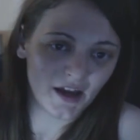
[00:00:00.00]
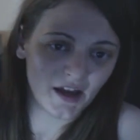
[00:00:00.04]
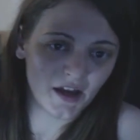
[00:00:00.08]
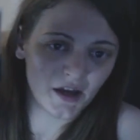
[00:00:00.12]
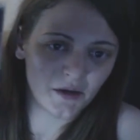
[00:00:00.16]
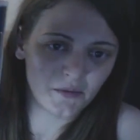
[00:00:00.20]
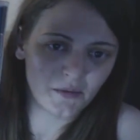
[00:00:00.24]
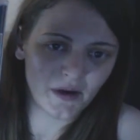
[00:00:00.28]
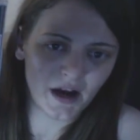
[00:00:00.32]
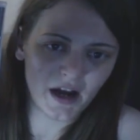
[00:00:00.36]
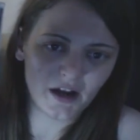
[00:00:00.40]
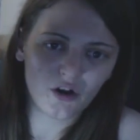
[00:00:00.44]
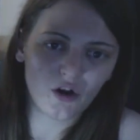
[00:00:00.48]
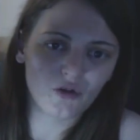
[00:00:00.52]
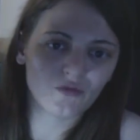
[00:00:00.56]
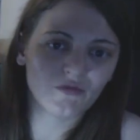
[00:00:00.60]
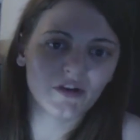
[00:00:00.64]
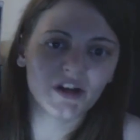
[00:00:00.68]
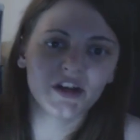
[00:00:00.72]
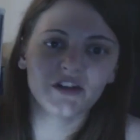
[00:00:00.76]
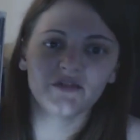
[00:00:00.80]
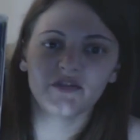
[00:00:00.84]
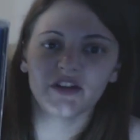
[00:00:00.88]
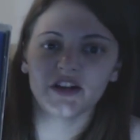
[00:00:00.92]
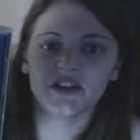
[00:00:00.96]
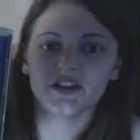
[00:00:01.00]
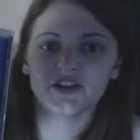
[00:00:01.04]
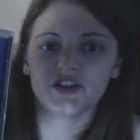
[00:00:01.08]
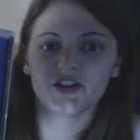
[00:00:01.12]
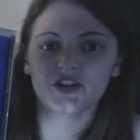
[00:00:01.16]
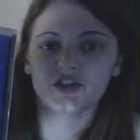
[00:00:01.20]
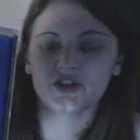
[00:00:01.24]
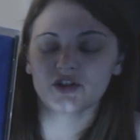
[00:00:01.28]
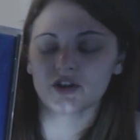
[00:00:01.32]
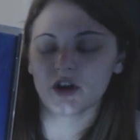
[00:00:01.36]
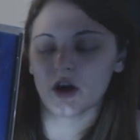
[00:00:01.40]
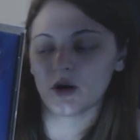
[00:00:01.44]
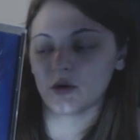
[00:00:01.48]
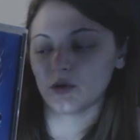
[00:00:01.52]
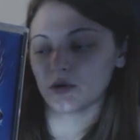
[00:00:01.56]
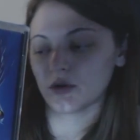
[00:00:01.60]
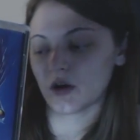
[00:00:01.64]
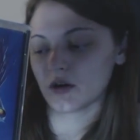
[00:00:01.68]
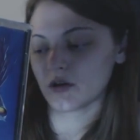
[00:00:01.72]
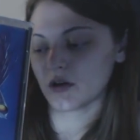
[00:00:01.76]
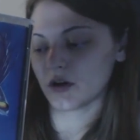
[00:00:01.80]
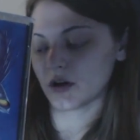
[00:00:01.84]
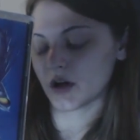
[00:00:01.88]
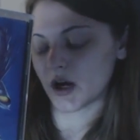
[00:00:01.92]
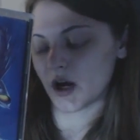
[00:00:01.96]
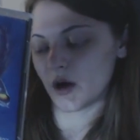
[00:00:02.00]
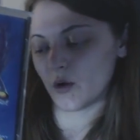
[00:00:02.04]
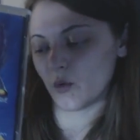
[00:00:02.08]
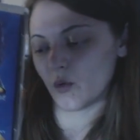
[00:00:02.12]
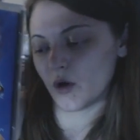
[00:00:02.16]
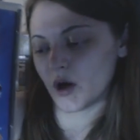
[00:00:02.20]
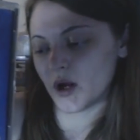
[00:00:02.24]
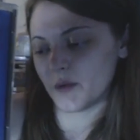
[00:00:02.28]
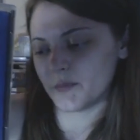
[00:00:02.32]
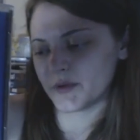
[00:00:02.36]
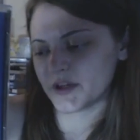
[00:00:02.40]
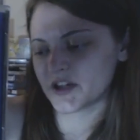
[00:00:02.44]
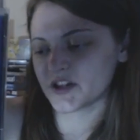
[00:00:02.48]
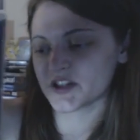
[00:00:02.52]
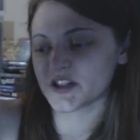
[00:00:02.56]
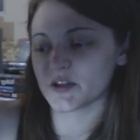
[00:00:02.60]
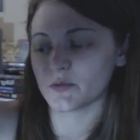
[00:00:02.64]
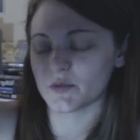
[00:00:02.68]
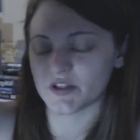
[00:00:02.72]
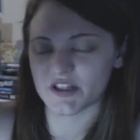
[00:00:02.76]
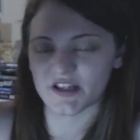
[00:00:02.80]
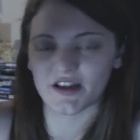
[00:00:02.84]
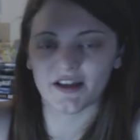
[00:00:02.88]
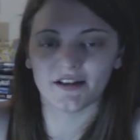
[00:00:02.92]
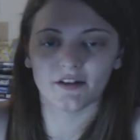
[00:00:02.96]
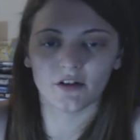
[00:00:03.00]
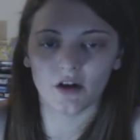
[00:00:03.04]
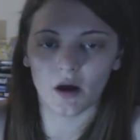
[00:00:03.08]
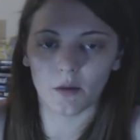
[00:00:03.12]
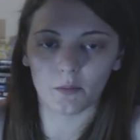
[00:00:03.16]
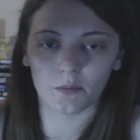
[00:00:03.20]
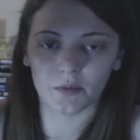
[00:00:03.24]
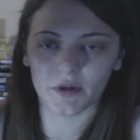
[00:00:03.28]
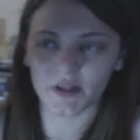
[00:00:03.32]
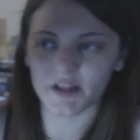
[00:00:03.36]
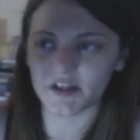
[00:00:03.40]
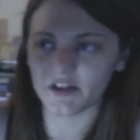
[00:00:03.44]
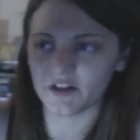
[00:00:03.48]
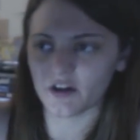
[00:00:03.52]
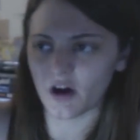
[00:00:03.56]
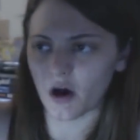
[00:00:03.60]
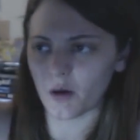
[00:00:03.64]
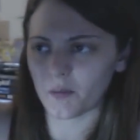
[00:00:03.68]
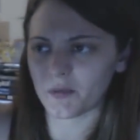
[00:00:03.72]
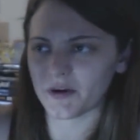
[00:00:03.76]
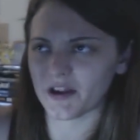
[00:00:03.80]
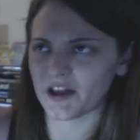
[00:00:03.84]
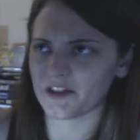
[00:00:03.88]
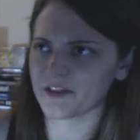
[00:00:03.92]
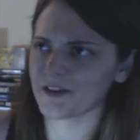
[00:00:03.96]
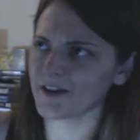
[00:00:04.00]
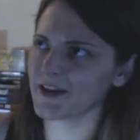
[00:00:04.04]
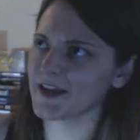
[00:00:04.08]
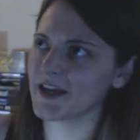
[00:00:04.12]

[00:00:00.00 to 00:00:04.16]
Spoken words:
I got rid of it so long ago because it was an incomplete copy.